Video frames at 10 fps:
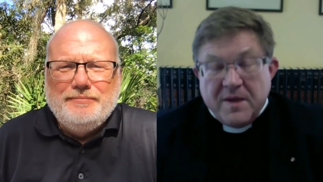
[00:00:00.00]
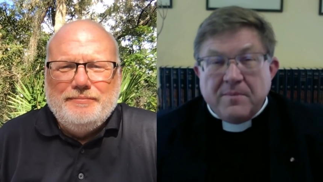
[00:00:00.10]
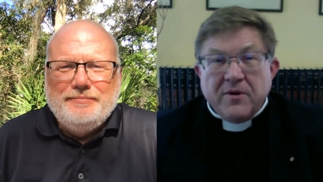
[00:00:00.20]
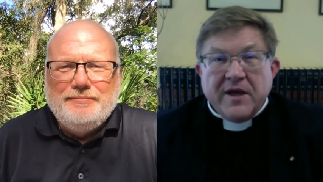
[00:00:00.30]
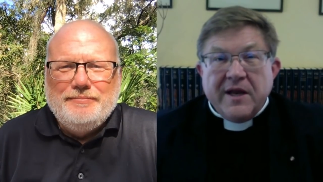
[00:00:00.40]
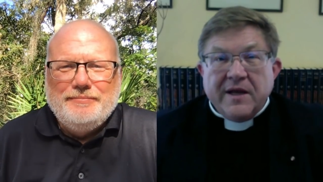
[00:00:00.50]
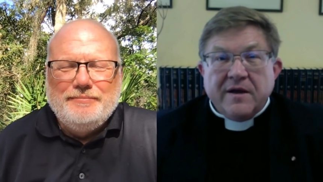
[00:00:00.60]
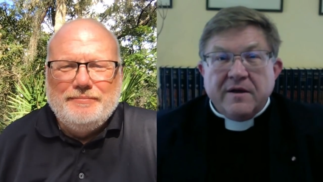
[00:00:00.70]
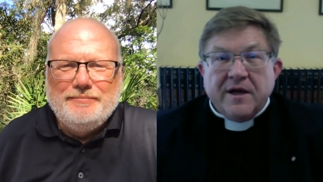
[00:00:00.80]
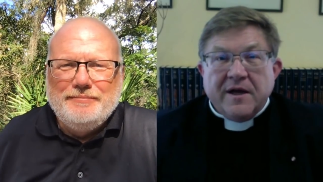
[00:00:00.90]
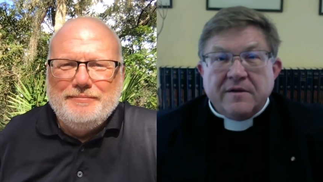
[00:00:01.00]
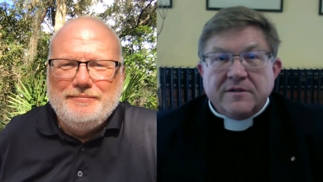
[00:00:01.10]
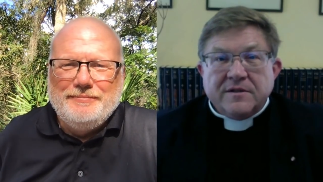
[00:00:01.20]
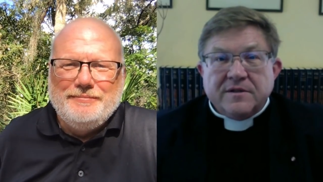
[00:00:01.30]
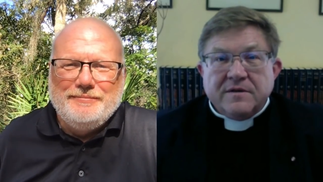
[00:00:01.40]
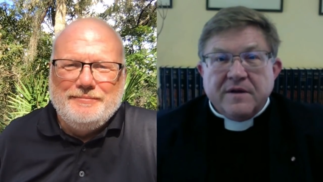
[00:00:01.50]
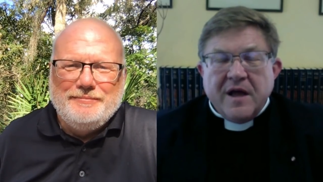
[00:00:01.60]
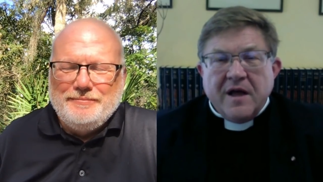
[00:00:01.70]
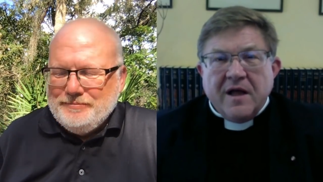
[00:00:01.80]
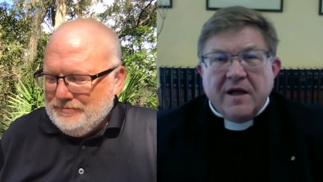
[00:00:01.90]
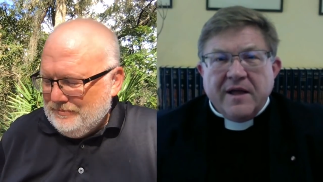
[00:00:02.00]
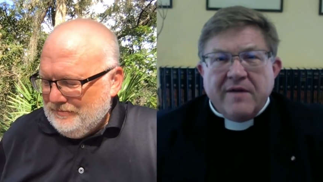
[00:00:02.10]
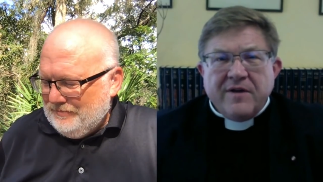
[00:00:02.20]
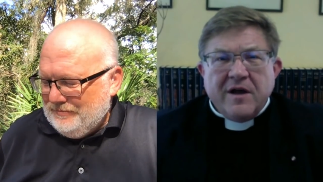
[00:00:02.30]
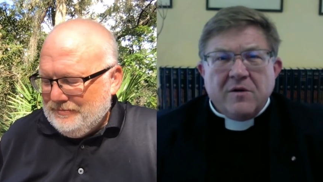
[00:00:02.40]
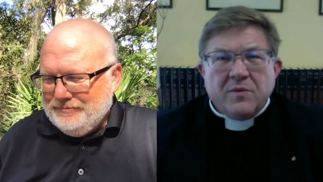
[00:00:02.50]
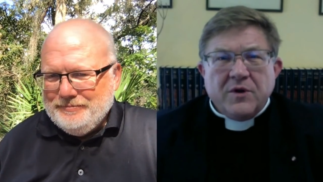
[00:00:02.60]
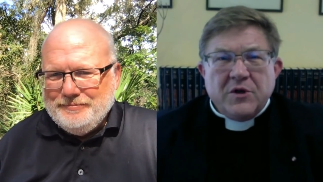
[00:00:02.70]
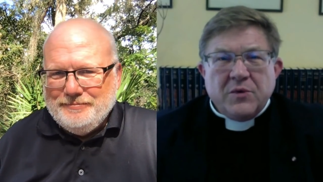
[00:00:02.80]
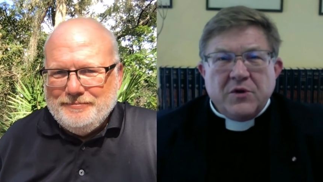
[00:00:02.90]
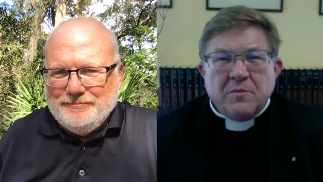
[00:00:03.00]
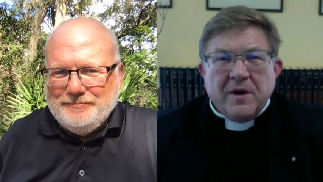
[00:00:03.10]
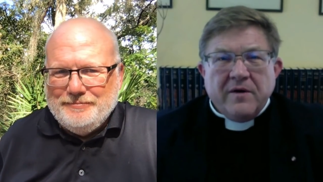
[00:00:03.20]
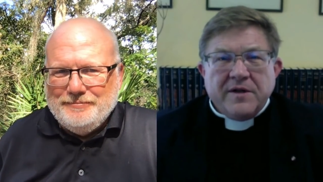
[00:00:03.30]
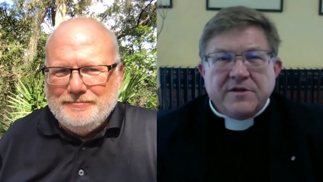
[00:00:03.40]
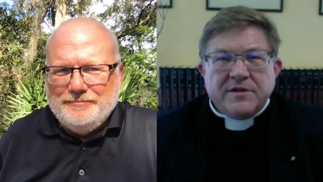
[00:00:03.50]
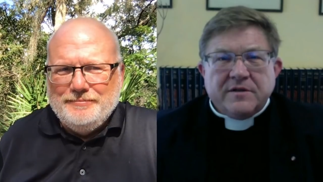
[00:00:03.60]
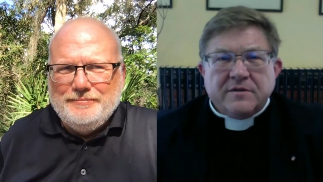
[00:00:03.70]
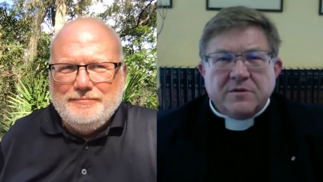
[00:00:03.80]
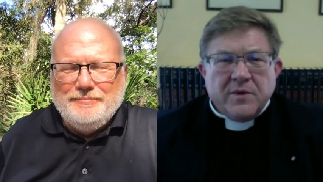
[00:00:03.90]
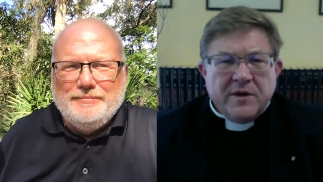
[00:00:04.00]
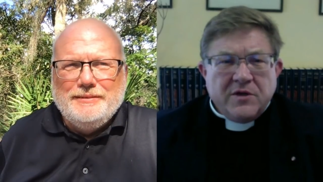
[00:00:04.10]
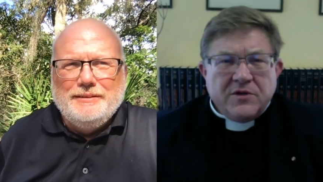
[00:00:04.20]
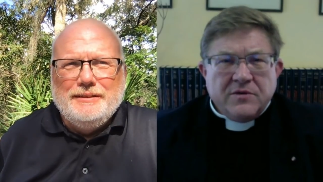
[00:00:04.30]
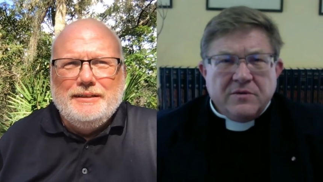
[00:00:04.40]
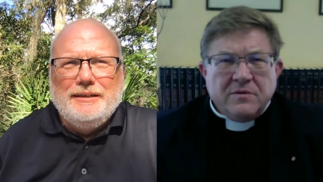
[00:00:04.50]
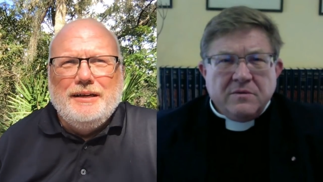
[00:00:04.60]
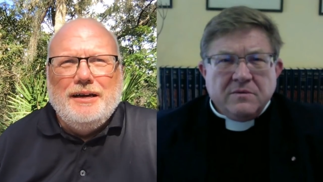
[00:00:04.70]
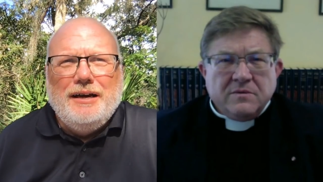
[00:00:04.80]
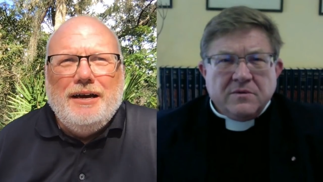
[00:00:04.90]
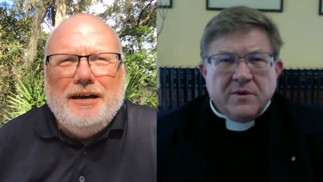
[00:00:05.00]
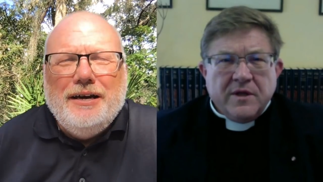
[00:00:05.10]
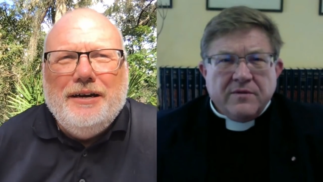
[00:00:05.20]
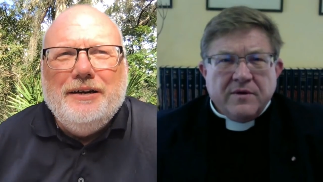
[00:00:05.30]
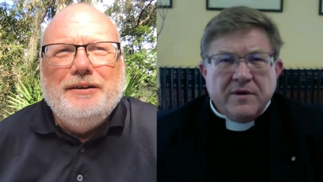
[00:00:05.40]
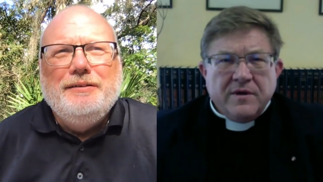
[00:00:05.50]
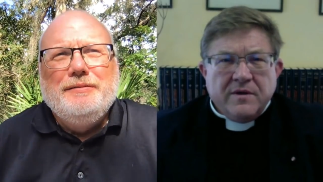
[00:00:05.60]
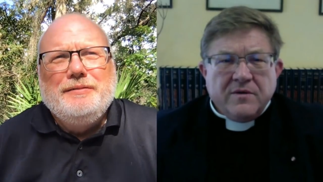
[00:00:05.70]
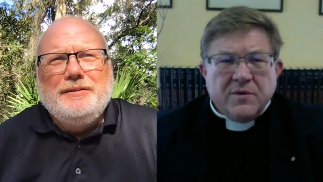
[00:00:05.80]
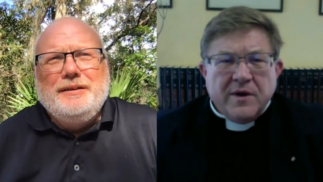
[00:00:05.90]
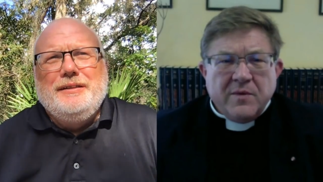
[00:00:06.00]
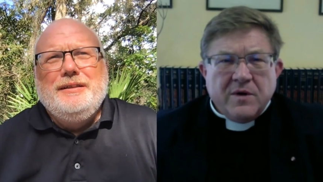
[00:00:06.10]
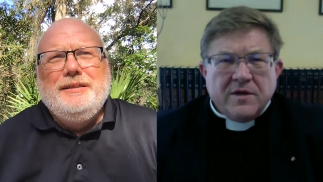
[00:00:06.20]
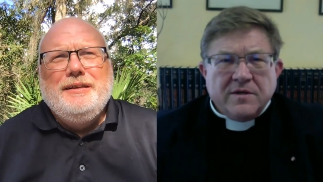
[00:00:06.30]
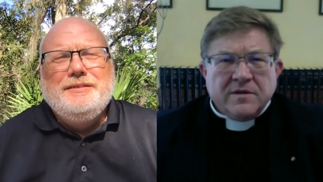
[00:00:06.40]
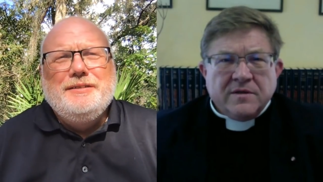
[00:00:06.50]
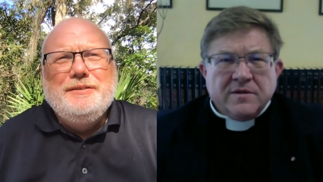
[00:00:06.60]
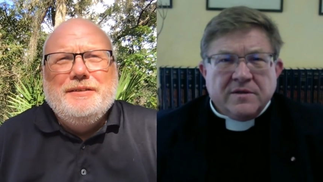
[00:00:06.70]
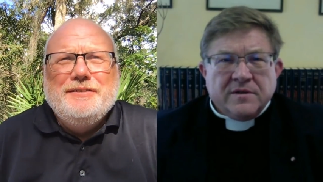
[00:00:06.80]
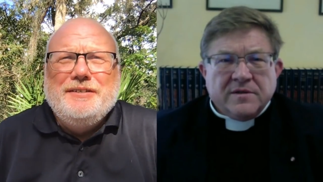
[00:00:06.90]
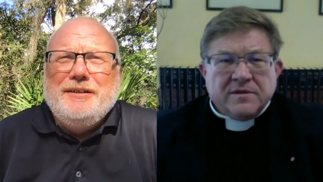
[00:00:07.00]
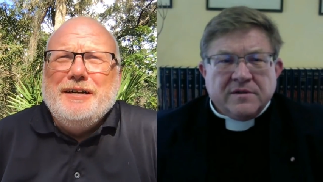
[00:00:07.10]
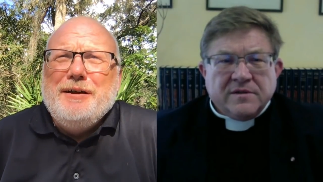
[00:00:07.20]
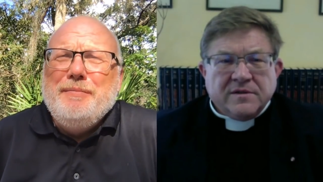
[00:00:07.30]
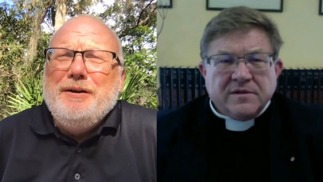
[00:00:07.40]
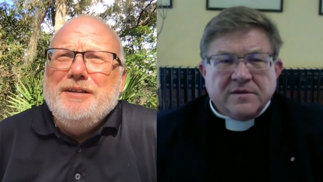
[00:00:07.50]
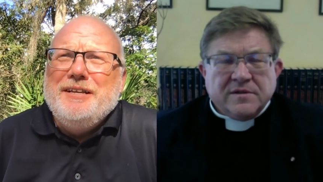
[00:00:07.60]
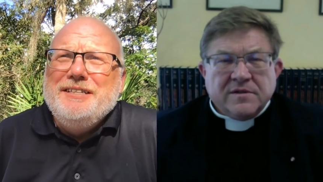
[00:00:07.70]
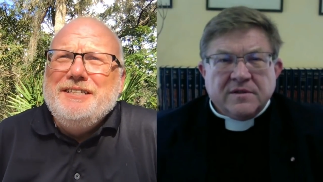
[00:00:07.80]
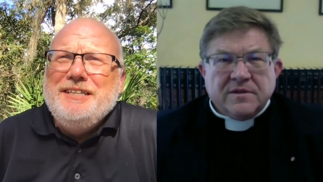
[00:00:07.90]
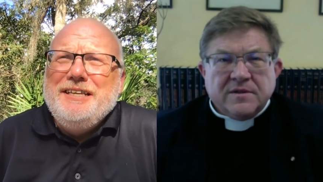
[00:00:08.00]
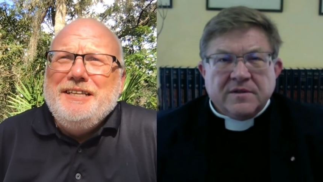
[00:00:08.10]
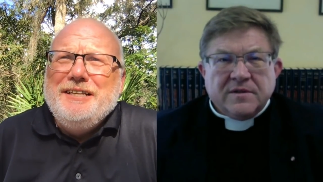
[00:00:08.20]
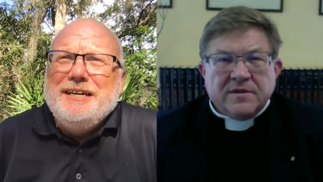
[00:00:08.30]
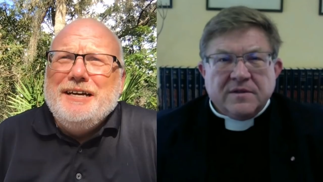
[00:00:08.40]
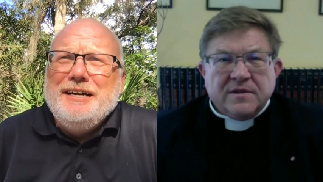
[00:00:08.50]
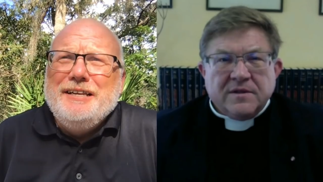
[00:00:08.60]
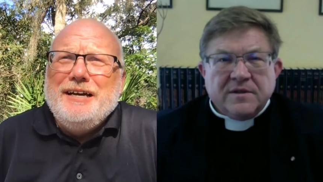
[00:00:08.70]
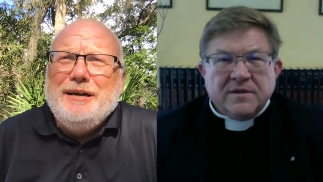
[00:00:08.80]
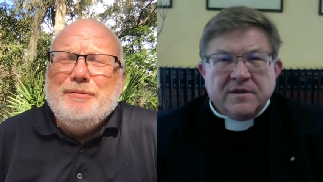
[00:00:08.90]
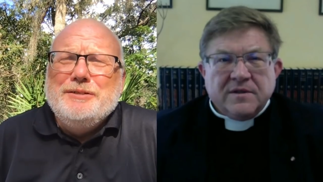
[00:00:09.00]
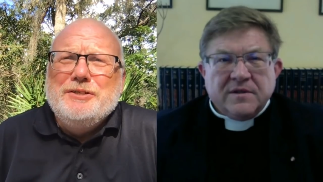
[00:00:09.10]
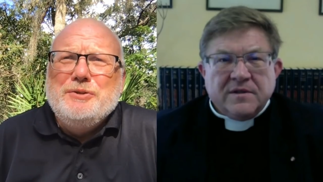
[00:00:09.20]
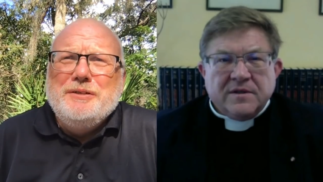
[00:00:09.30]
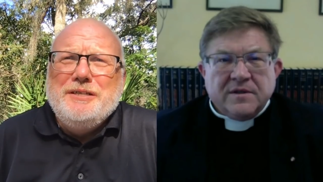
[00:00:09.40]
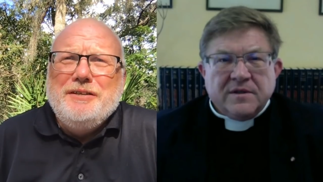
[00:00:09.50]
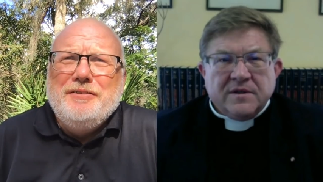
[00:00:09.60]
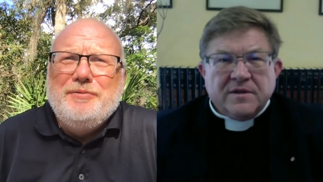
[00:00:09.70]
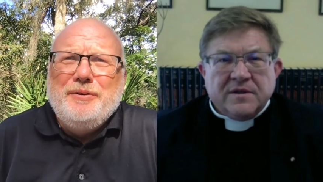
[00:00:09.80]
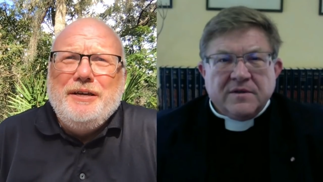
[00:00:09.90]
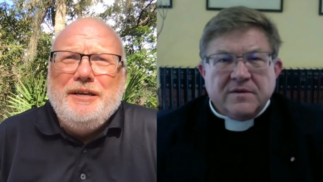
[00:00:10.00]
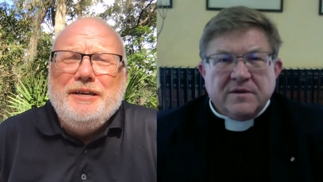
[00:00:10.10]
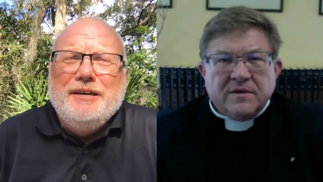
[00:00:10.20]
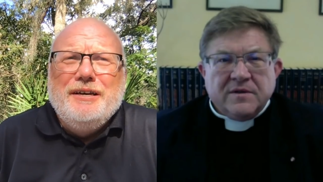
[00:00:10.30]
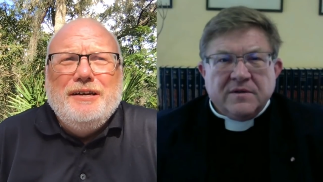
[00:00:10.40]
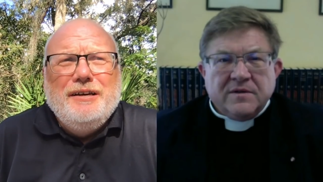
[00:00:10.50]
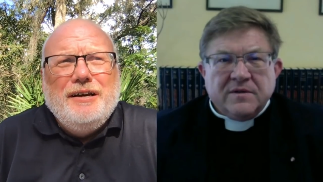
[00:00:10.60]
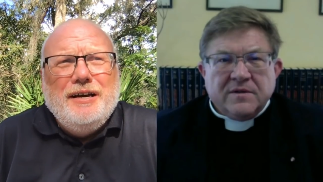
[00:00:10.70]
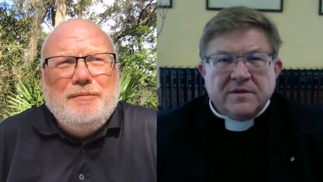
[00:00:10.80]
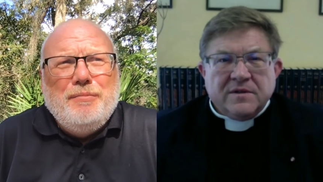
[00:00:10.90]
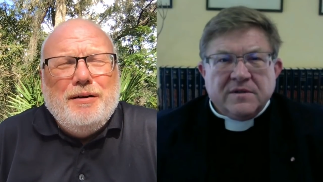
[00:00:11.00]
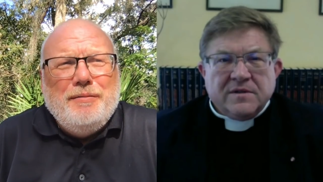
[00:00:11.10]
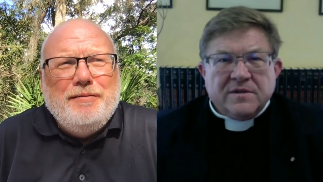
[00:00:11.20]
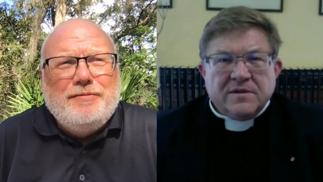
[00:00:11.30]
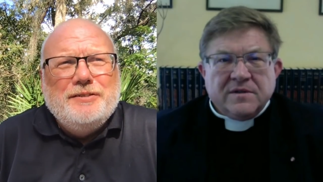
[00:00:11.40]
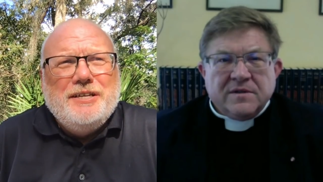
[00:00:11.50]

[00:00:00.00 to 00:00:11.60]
Speaker 1: people are getting. Uh, Kevin, how old were you when you married Jill? 22, uh,
Speaker 2: 21? Let's do this year. I got married in 1989. I was 23. I had bought my first